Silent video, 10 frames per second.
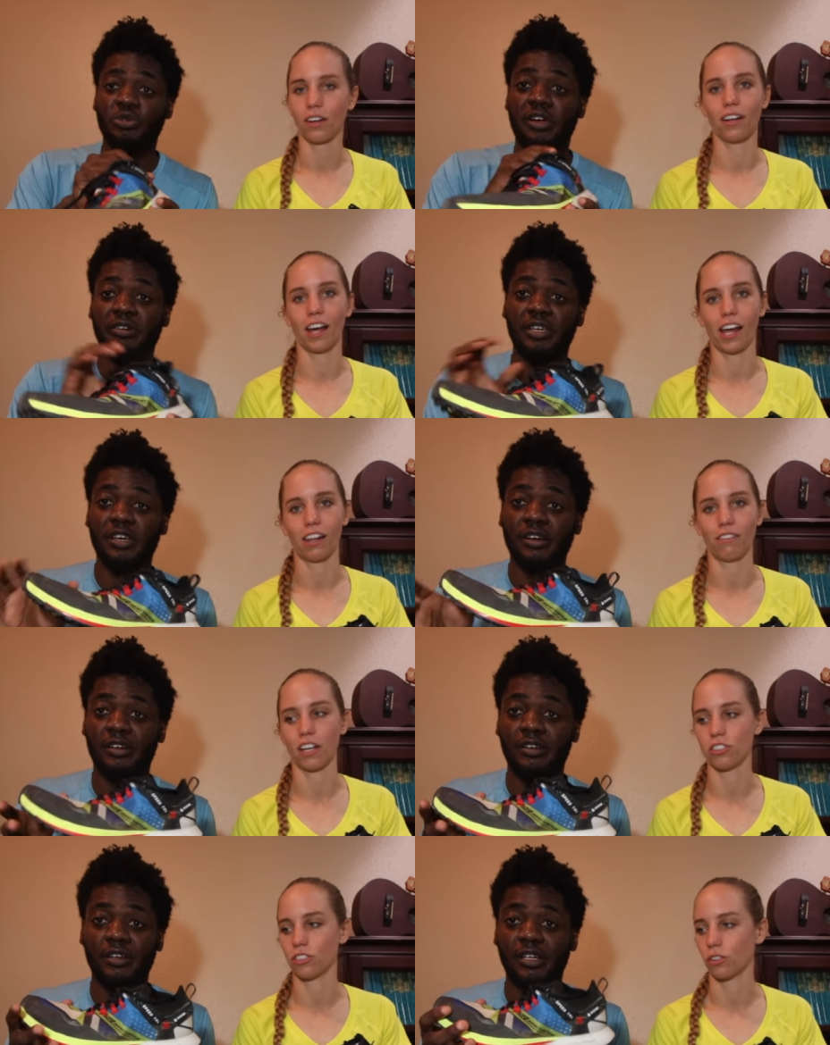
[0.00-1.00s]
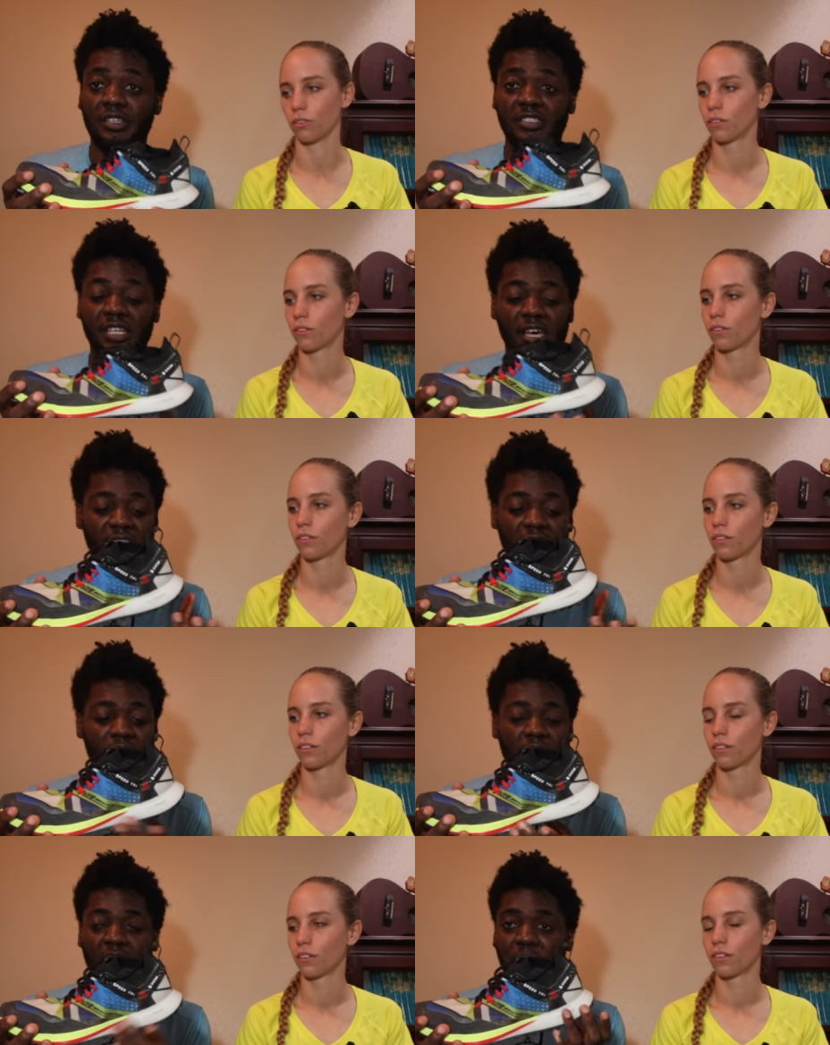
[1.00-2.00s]
Speaker 1: trail I here. This has
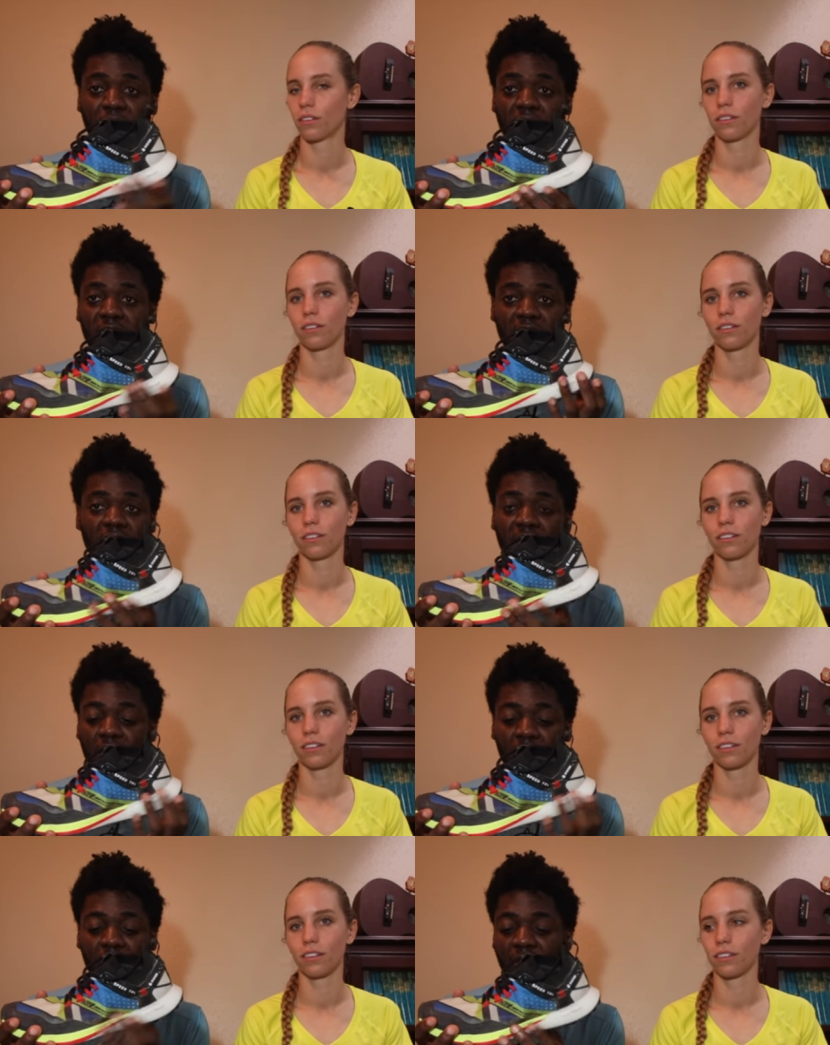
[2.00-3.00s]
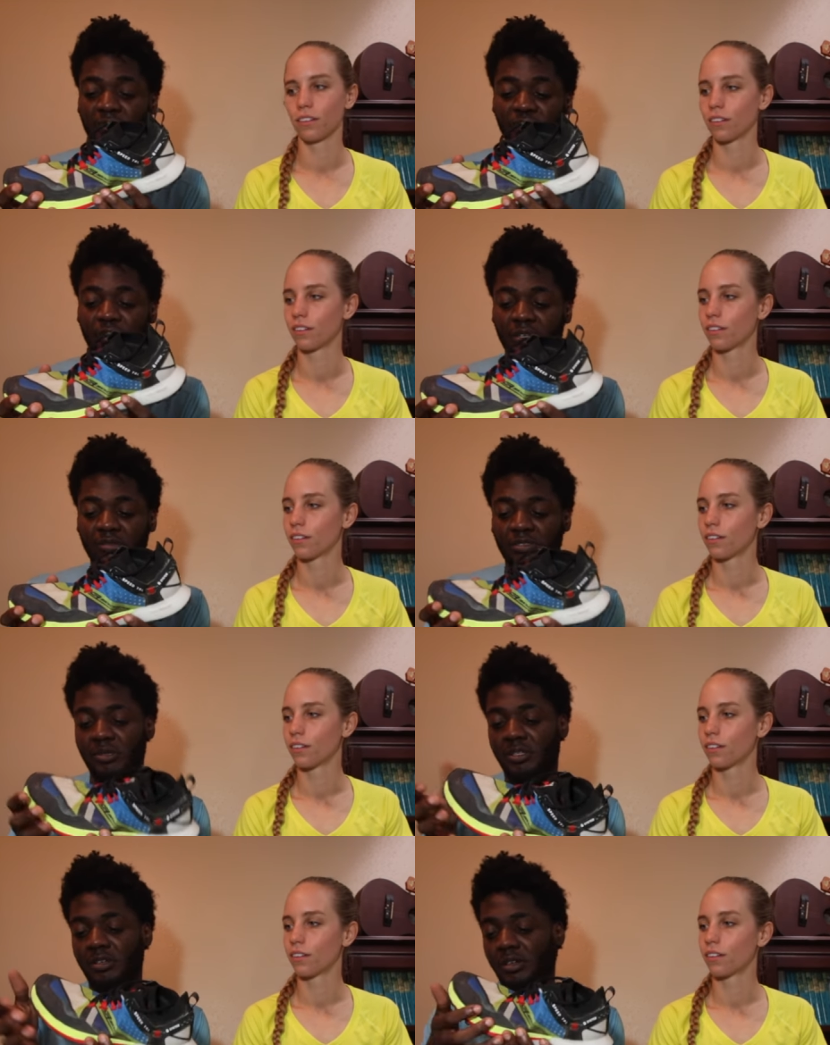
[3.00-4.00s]
some of the hyperburst in the heel and the midfoot and
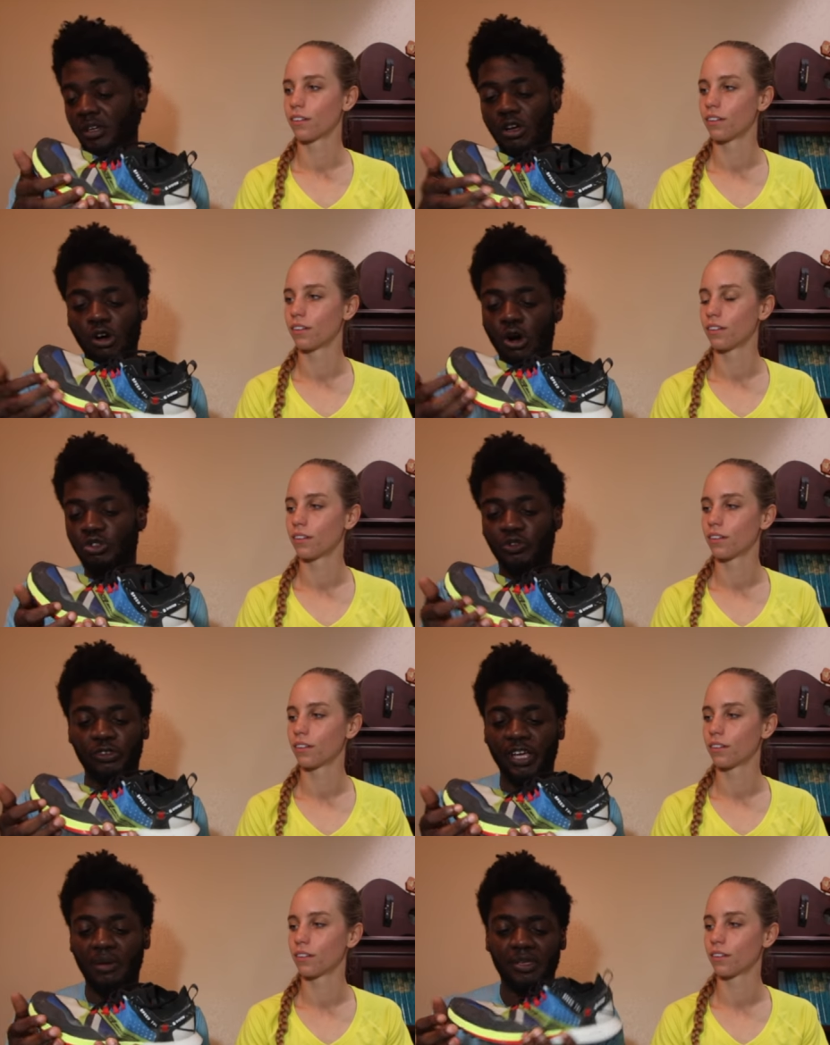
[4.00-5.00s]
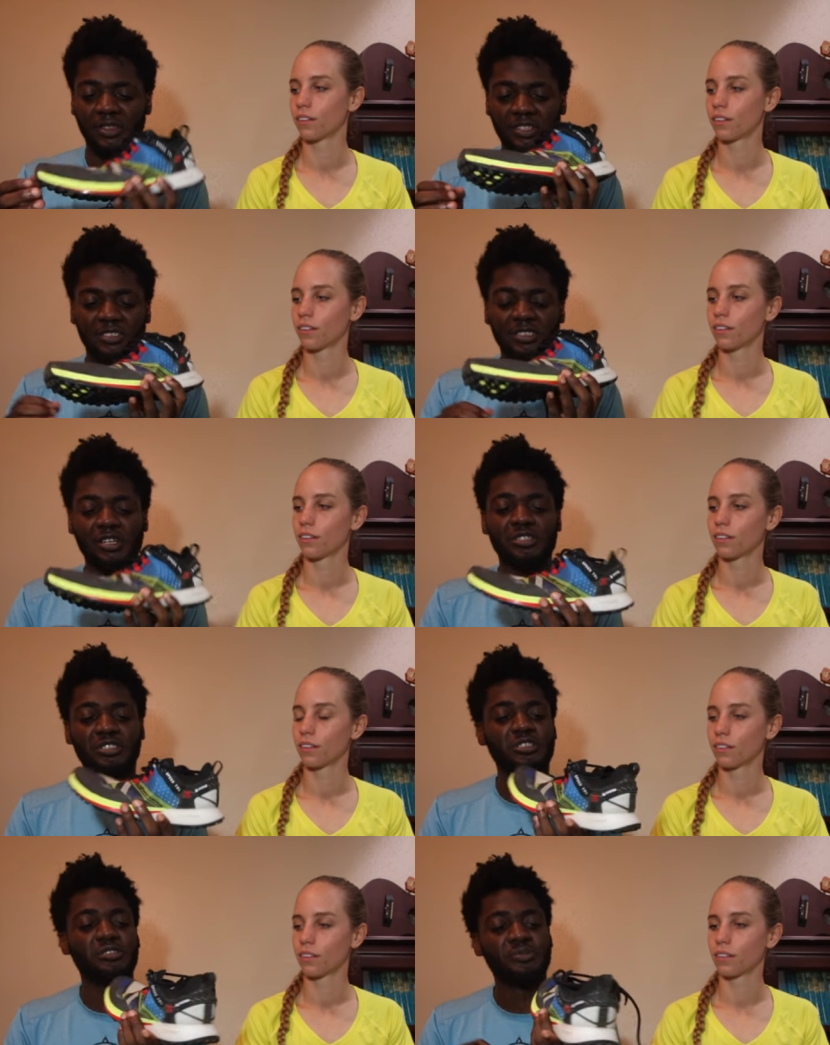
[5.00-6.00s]
some of the Ultra Flight. But yeah, this is a good
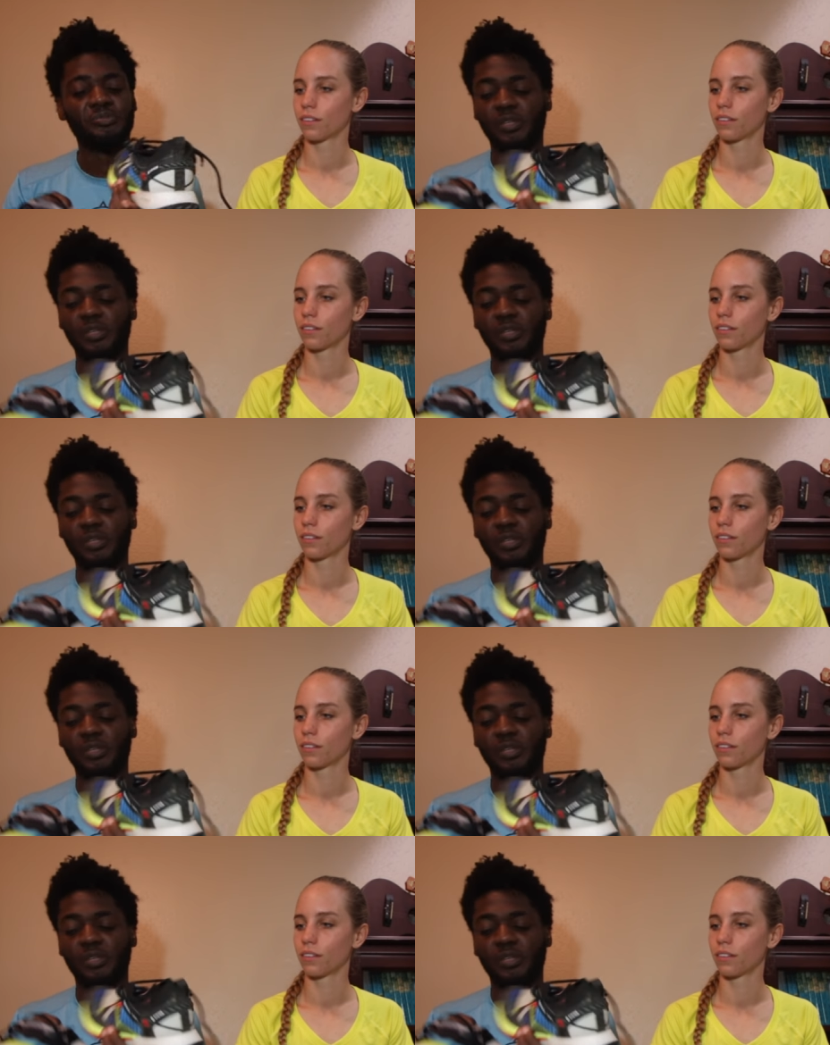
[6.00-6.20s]
shoe.